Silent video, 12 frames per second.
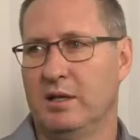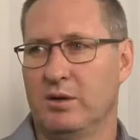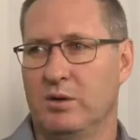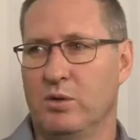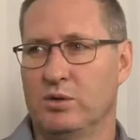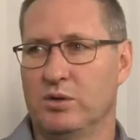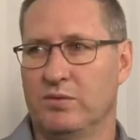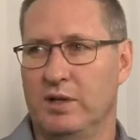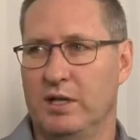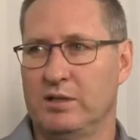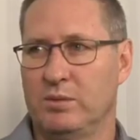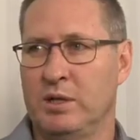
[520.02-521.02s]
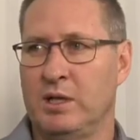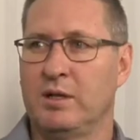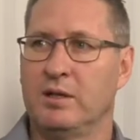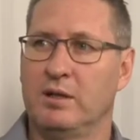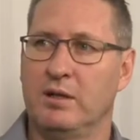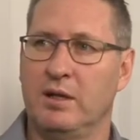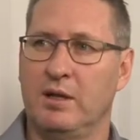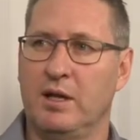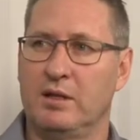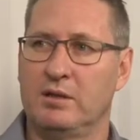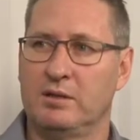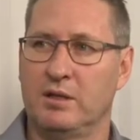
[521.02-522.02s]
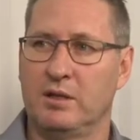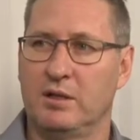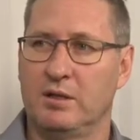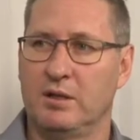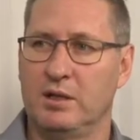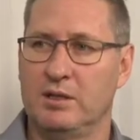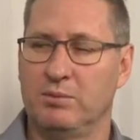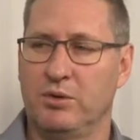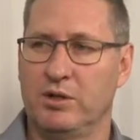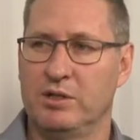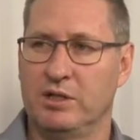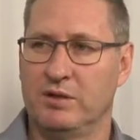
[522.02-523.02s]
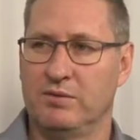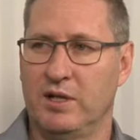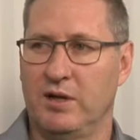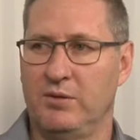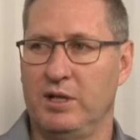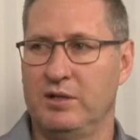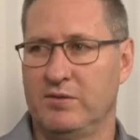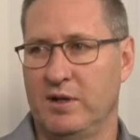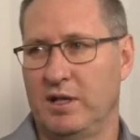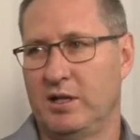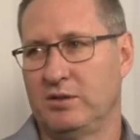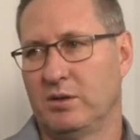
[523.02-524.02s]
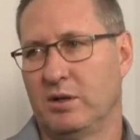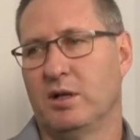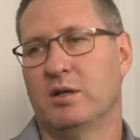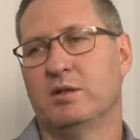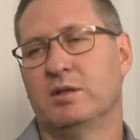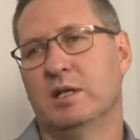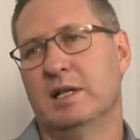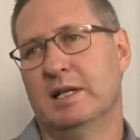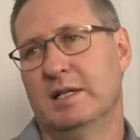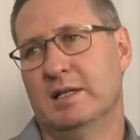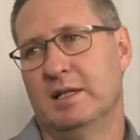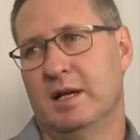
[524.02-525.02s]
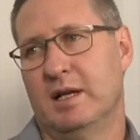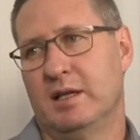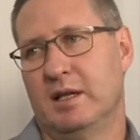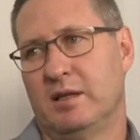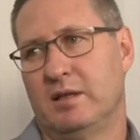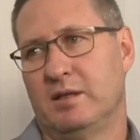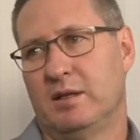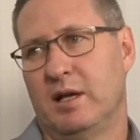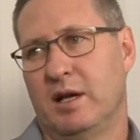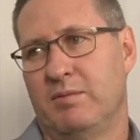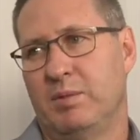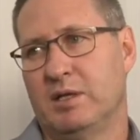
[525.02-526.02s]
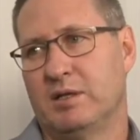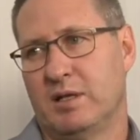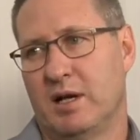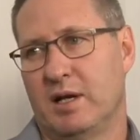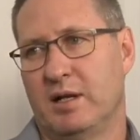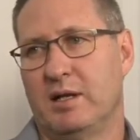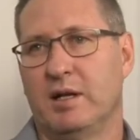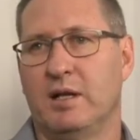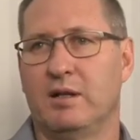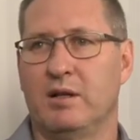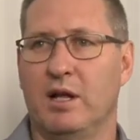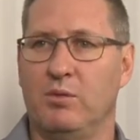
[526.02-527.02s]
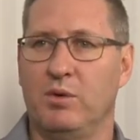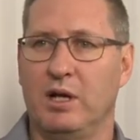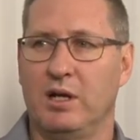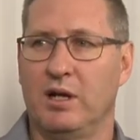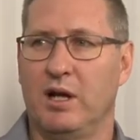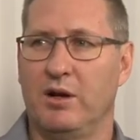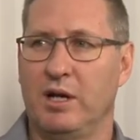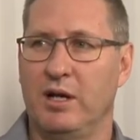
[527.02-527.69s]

in the course of next week that uh, these projects have now reached financial close and that they have been signed and that we can now